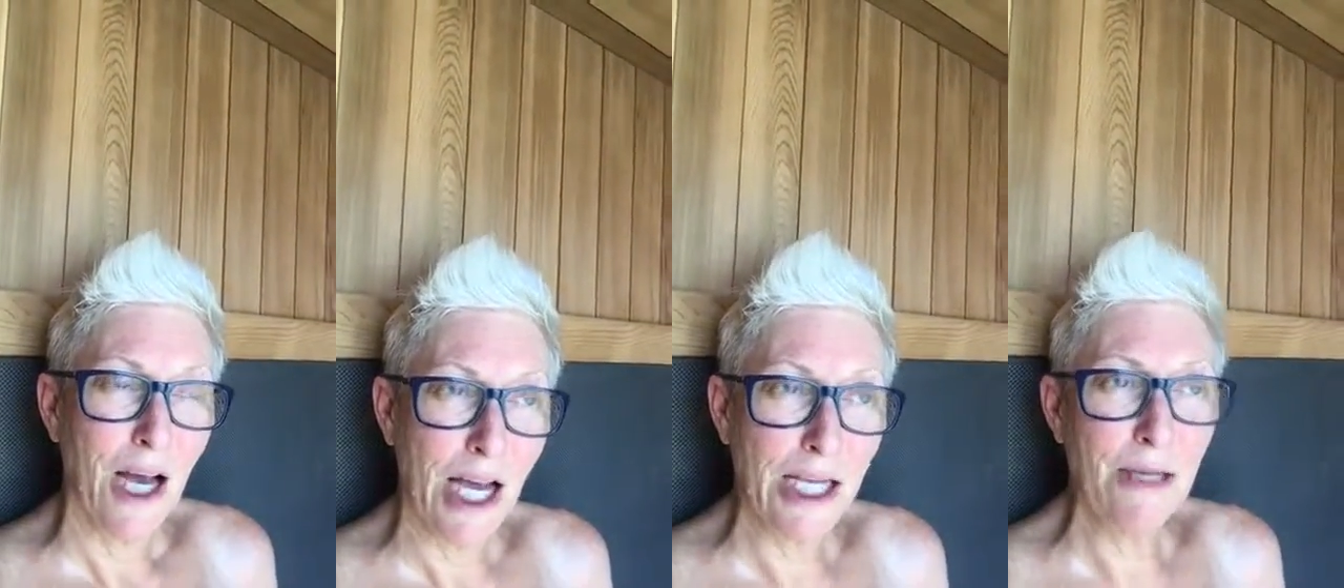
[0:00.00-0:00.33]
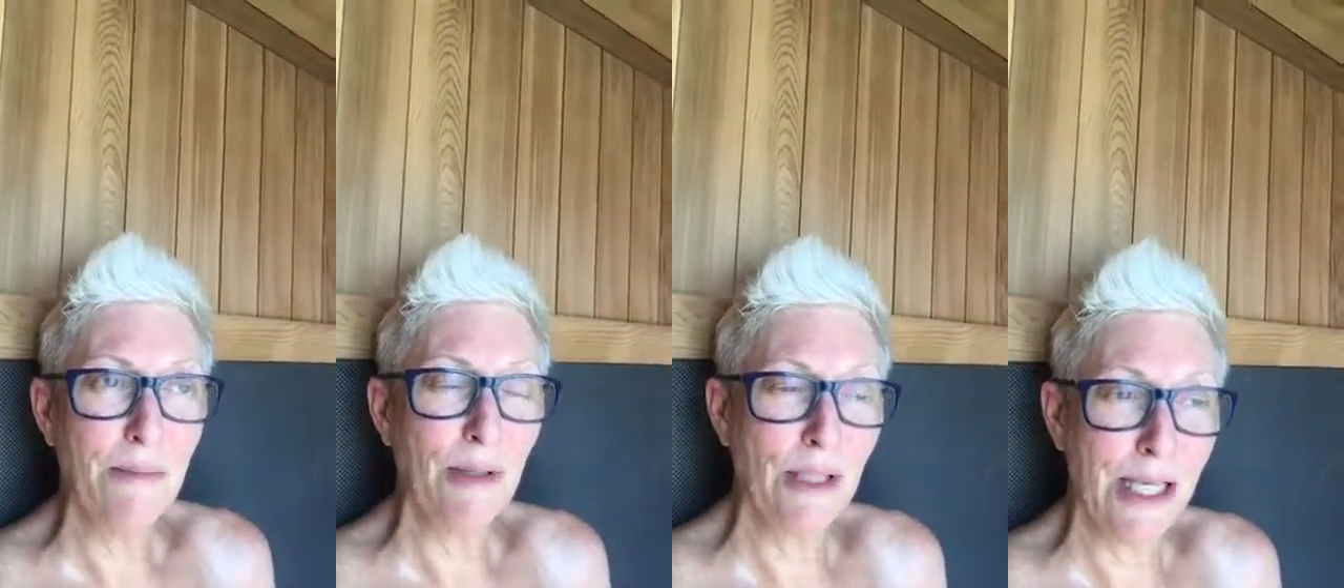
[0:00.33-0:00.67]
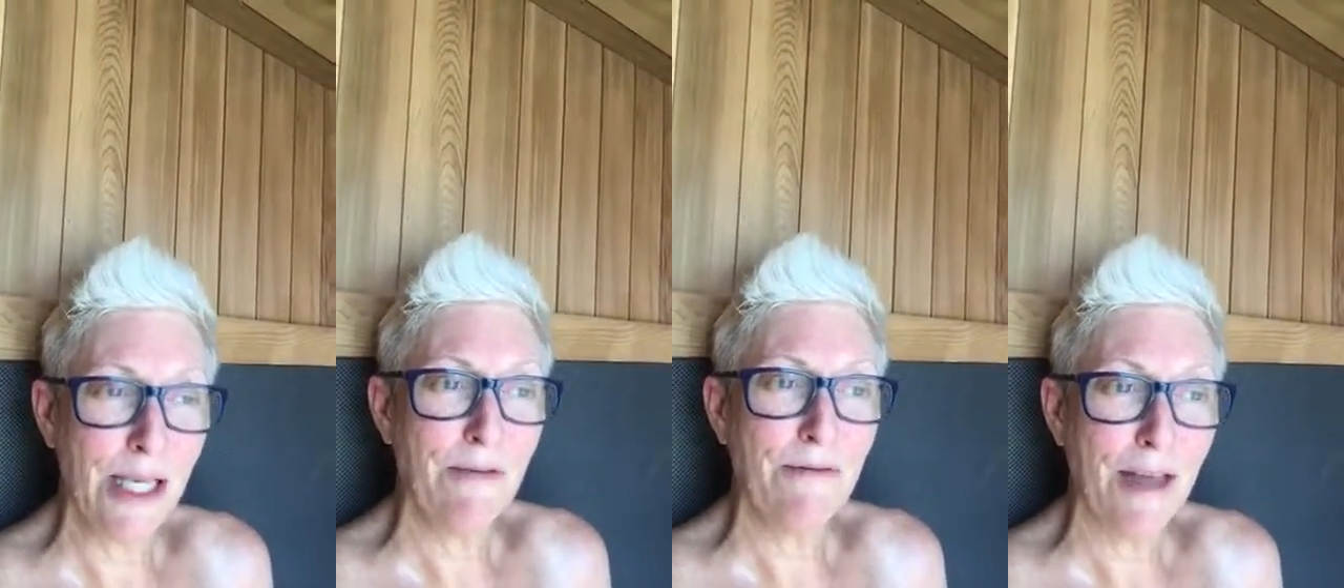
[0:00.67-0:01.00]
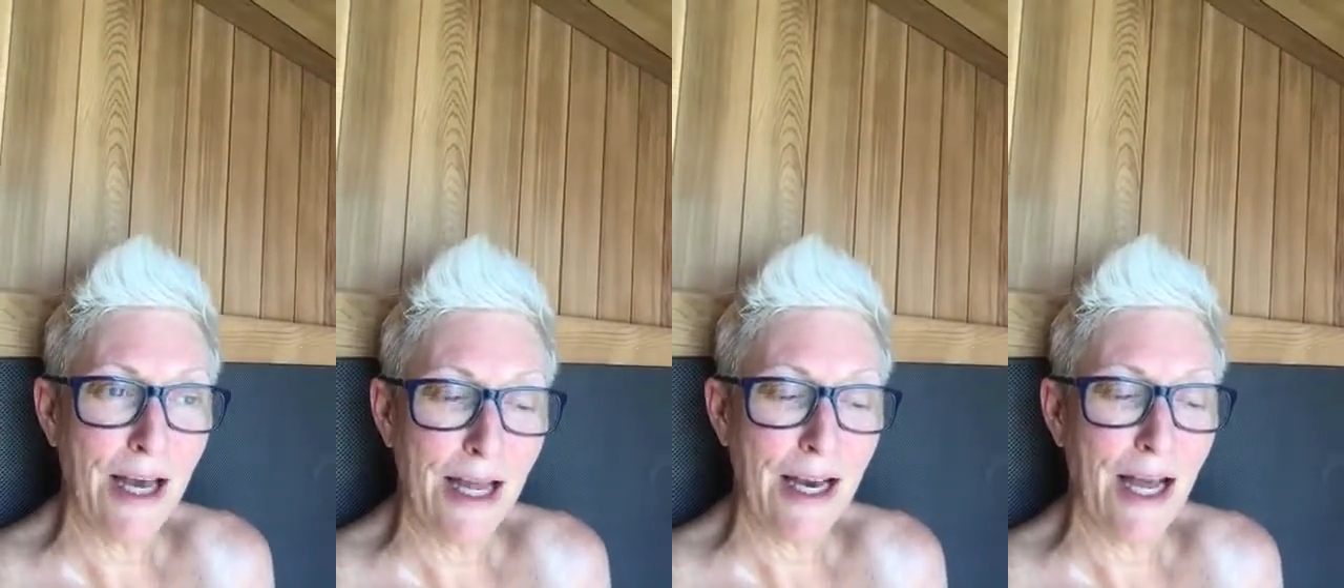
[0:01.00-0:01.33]
I can believe
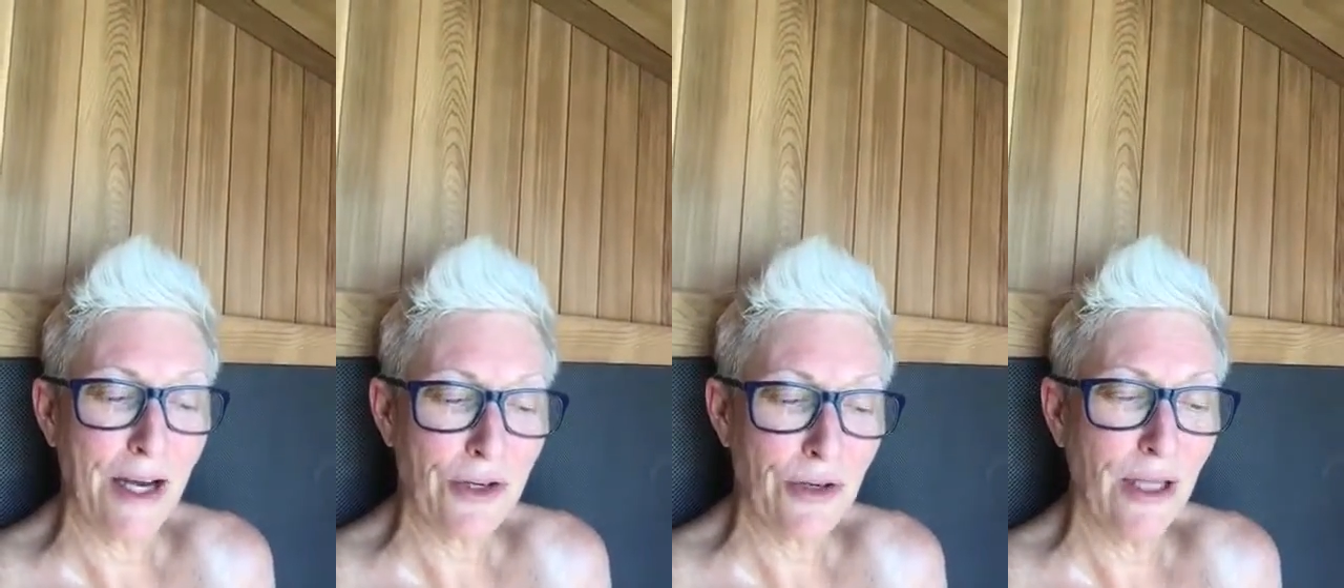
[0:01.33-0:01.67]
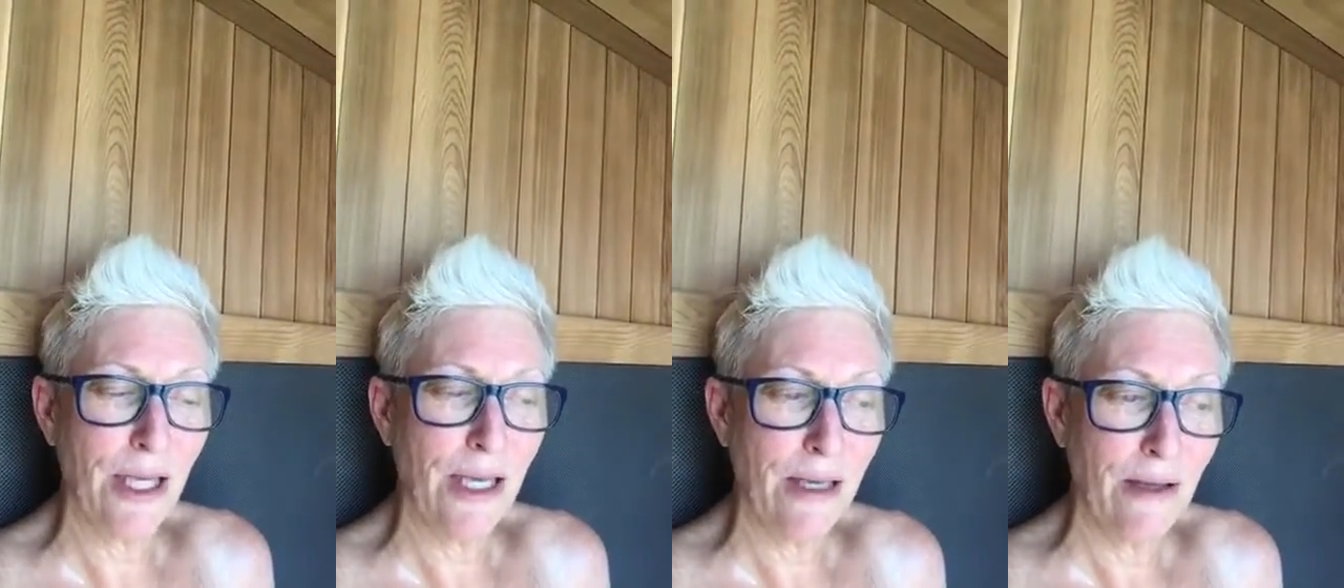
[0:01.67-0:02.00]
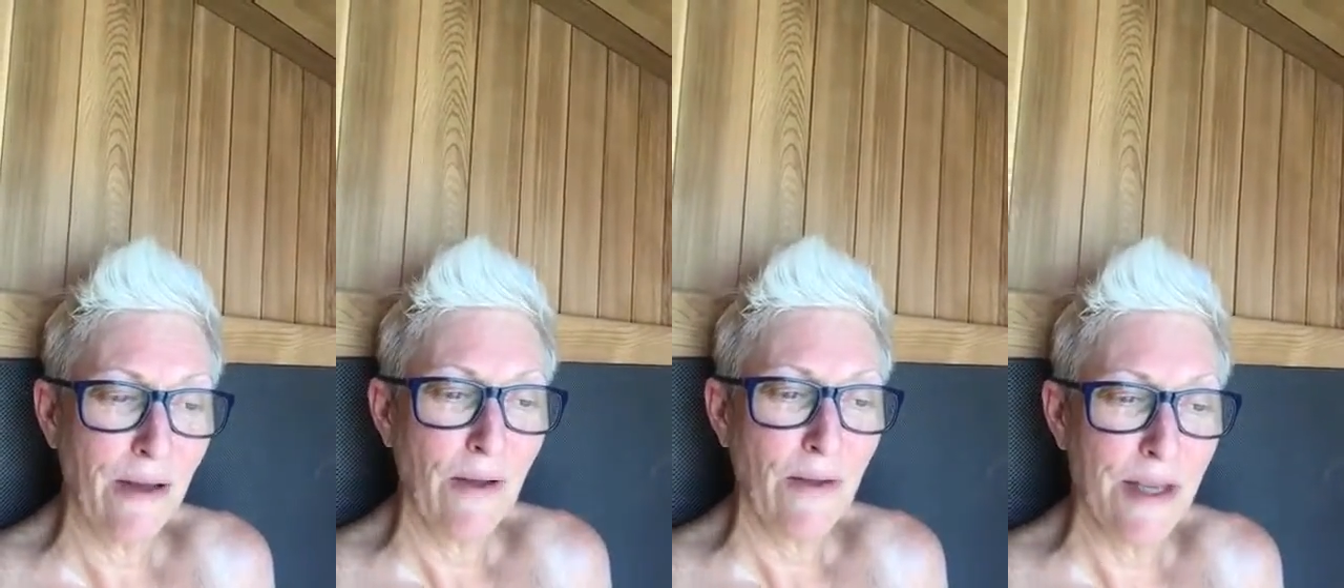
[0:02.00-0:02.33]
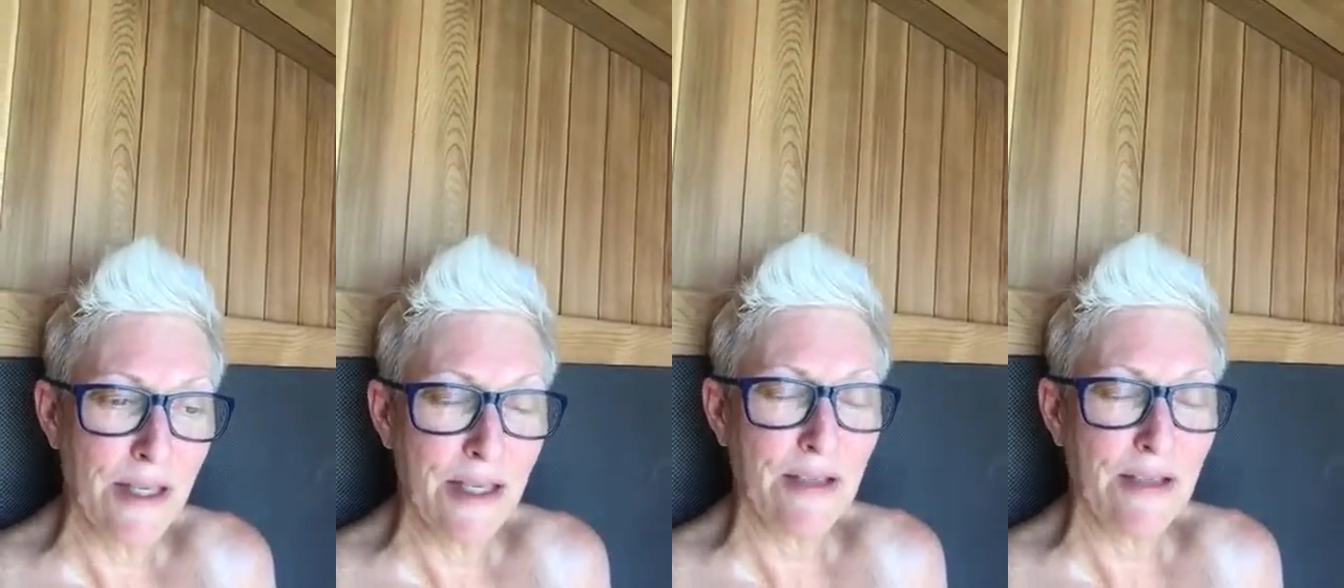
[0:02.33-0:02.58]
that actually this